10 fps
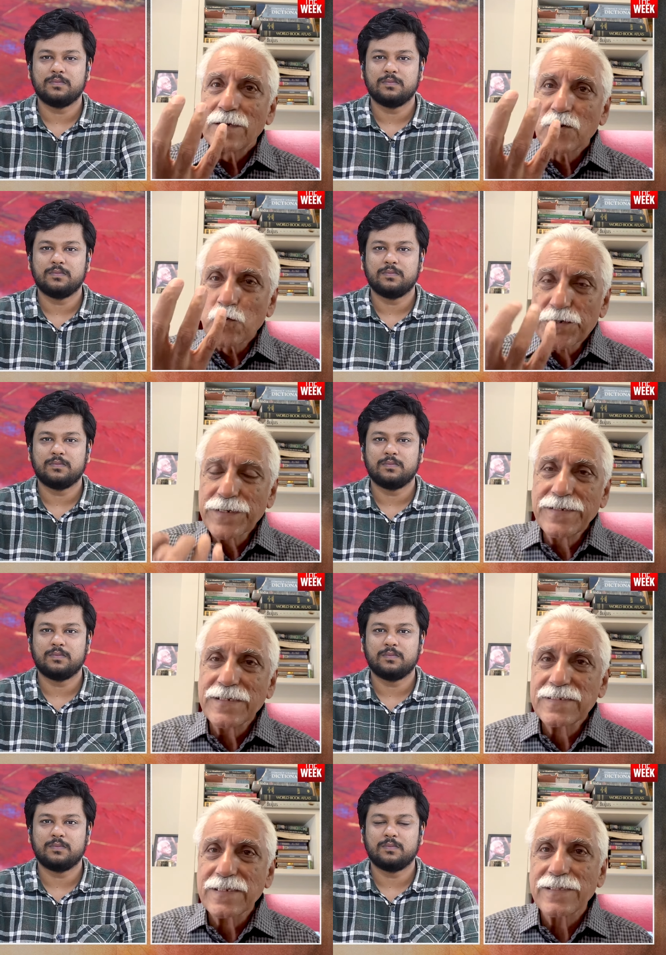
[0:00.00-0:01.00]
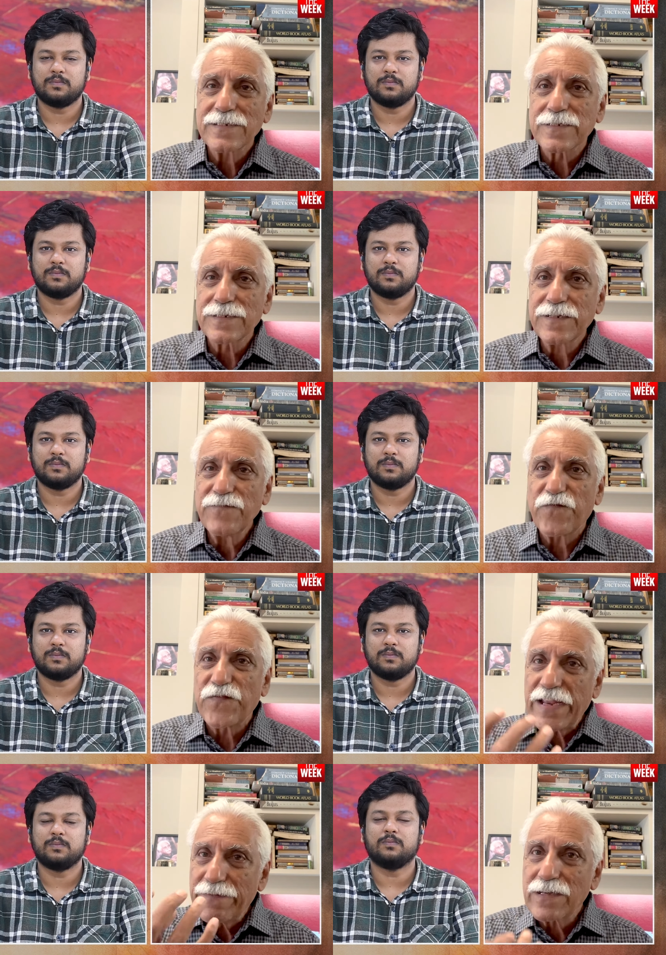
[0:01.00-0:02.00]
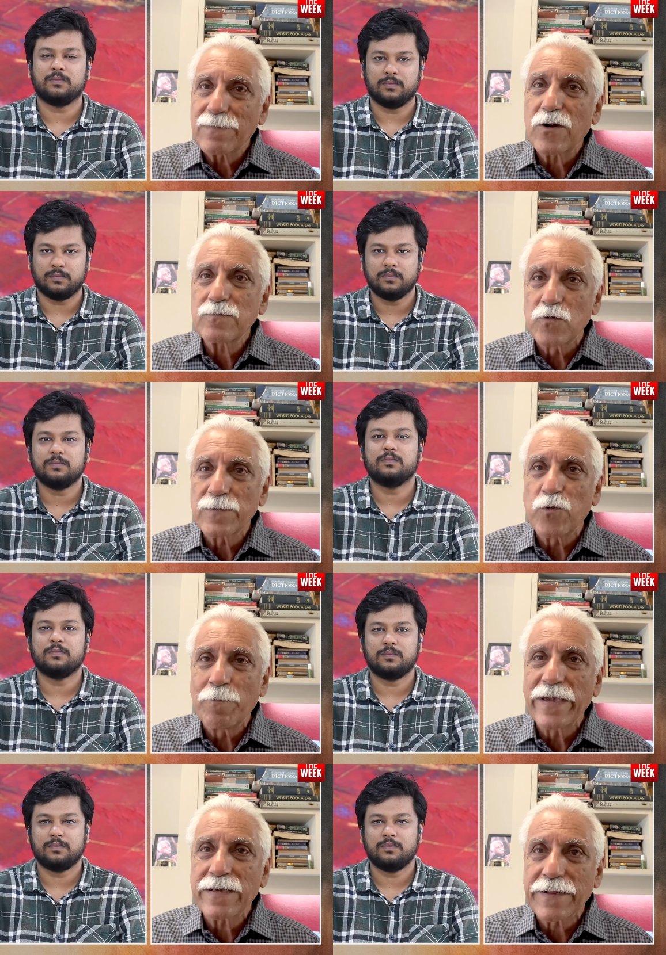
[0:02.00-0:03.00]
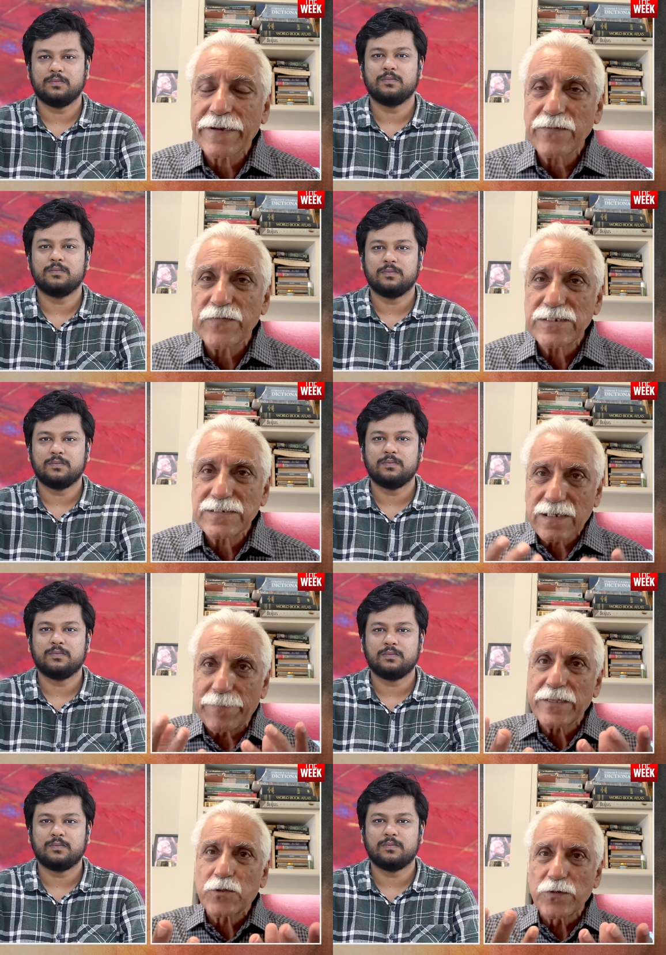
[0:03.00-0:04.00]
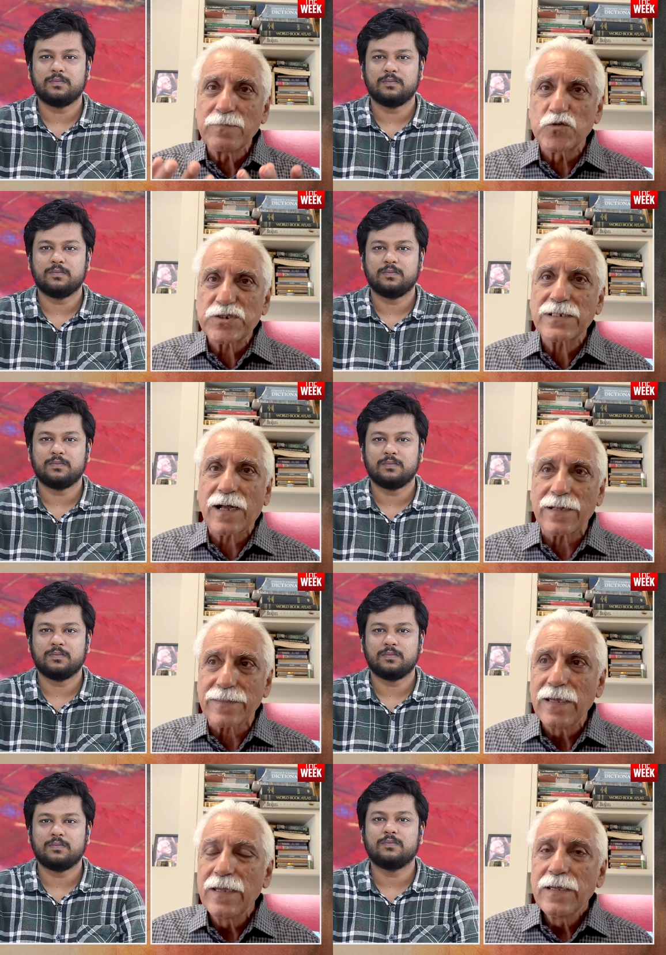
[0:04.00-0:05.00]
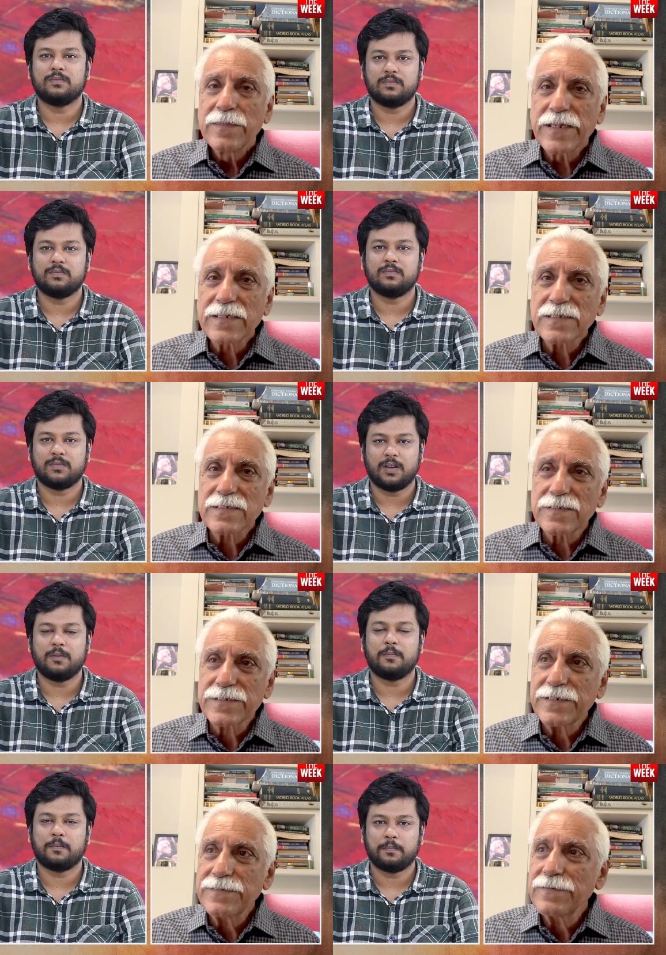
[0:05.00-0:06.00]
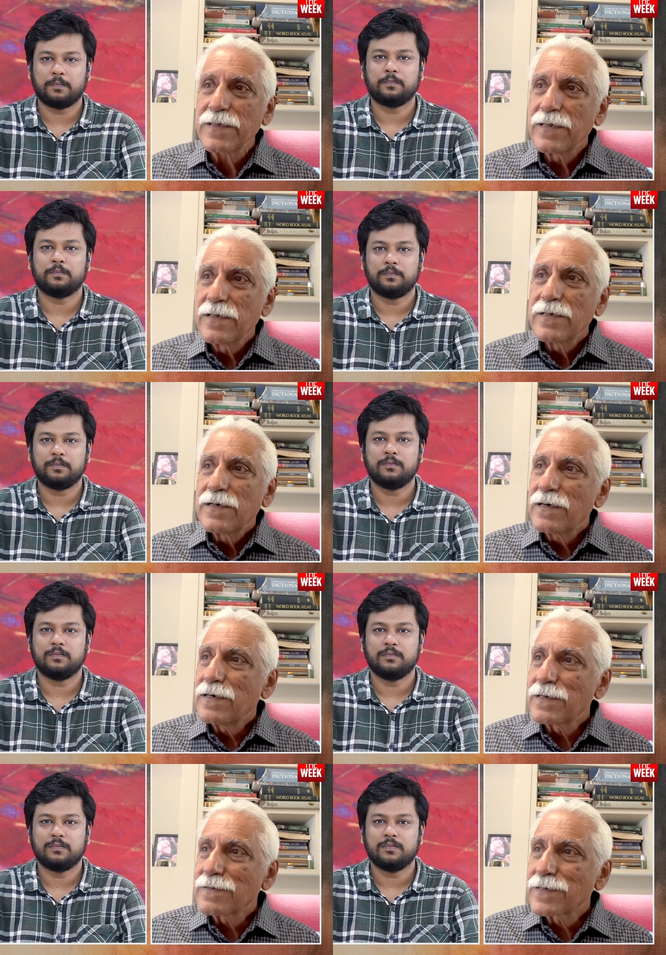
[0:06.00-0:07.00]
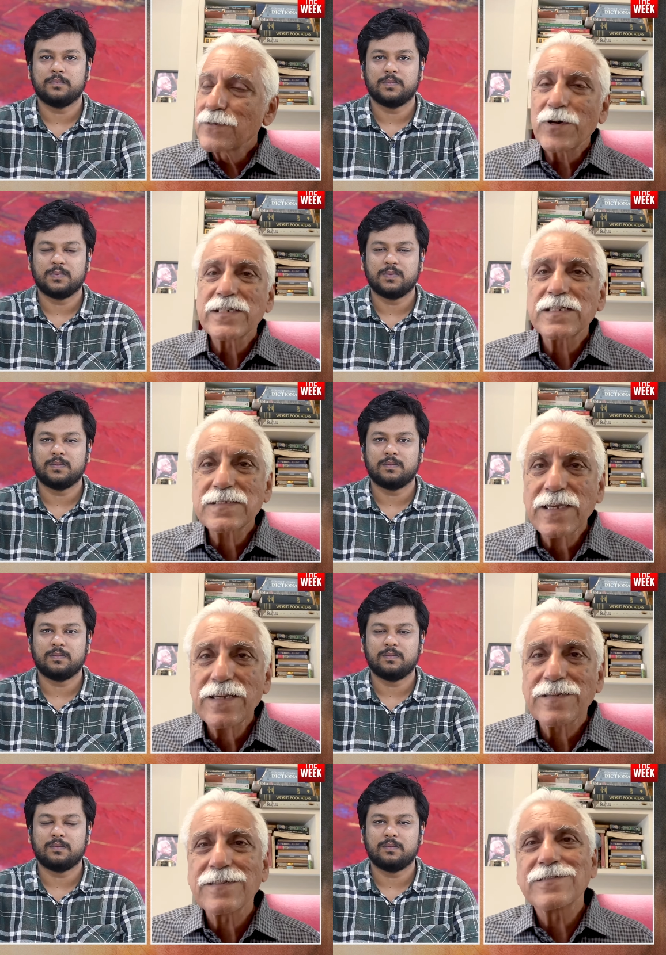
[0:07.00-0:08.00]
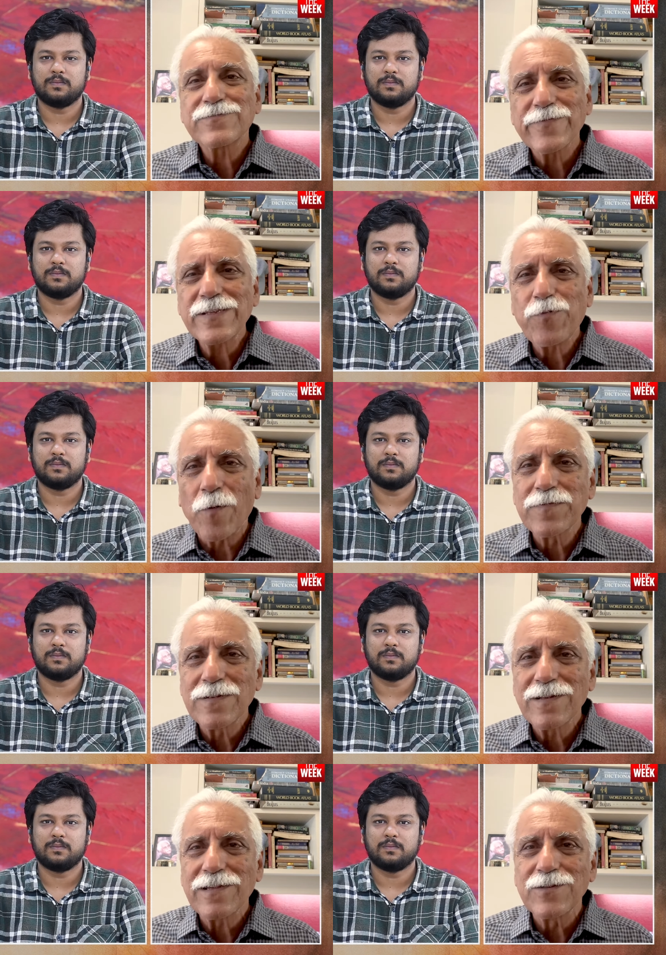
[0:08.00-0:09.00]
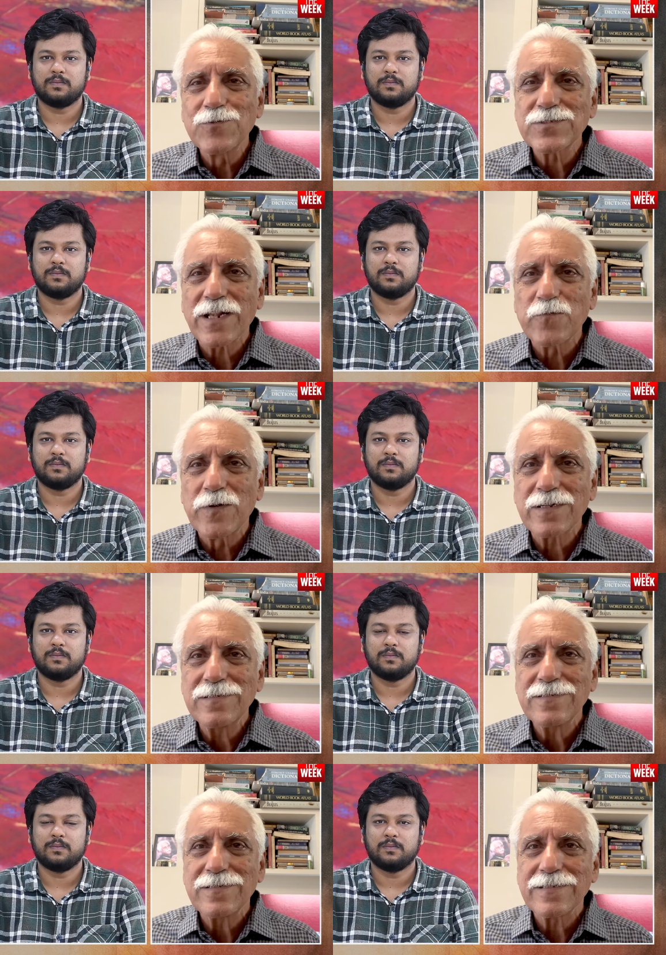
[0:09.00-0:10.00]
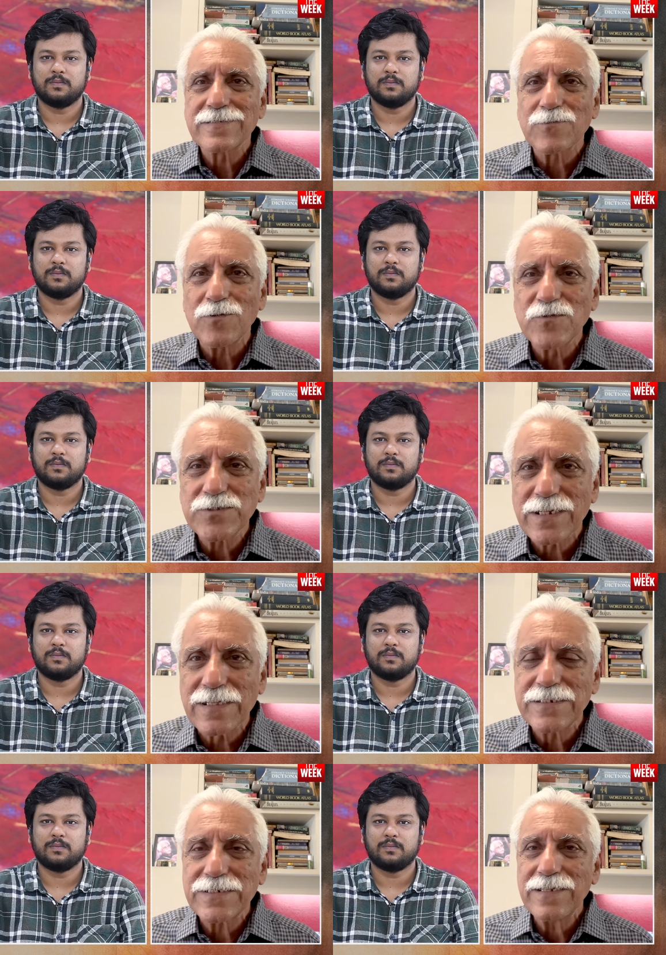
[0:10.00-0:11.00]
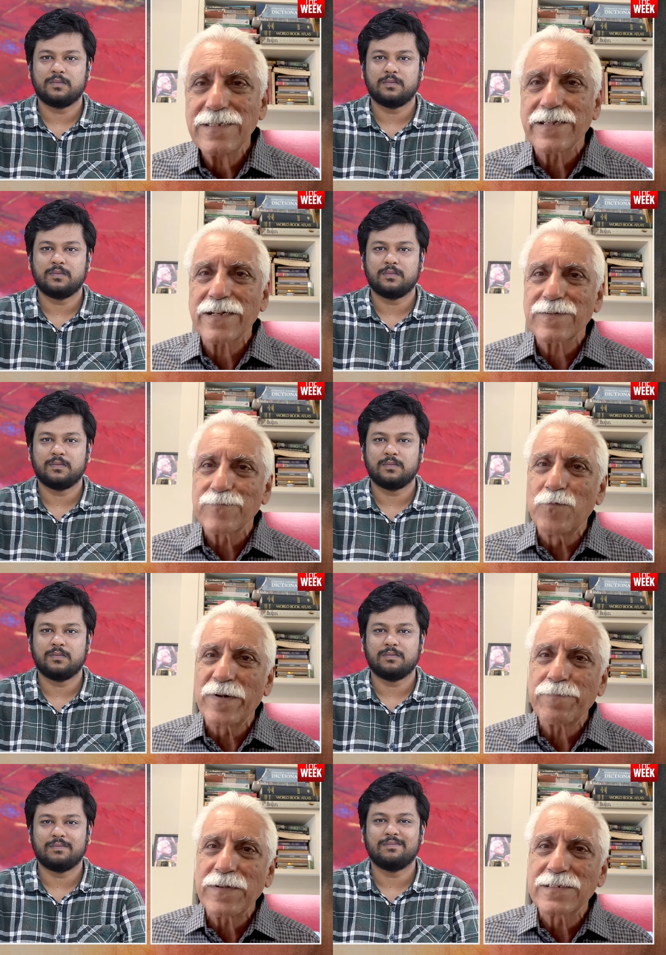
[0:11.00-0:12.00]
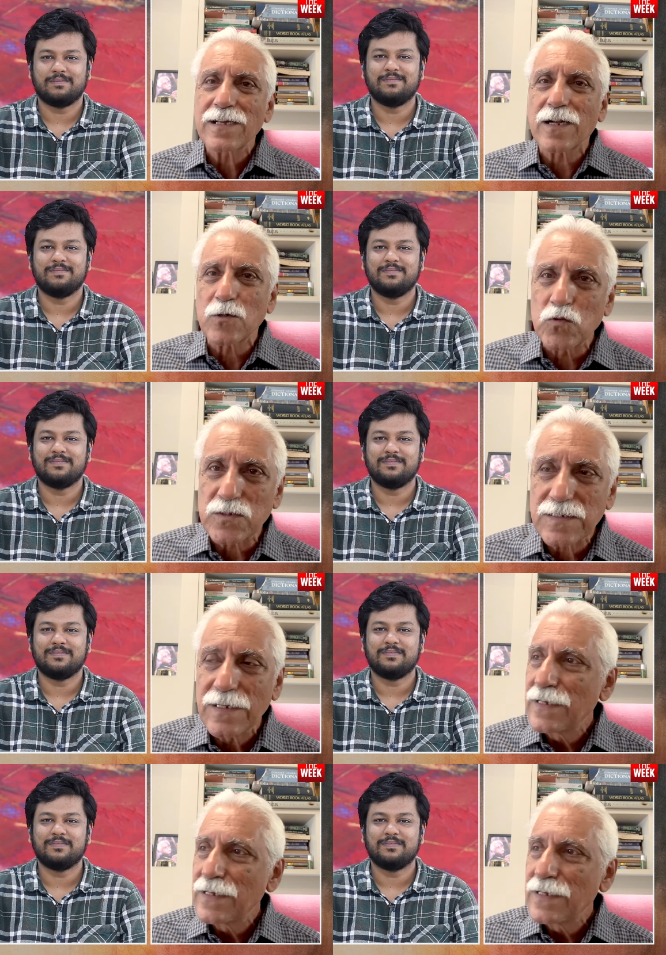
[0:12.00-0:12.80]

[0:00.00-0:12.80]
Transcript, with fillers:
Speaker 1: rootedness and a certain flavor about Mumbai cricket which is coming through in Mushir Khan. There is a certain, as they say, it is very popularly used, that word, it's almost a cliche, that Mumbai players are khadus,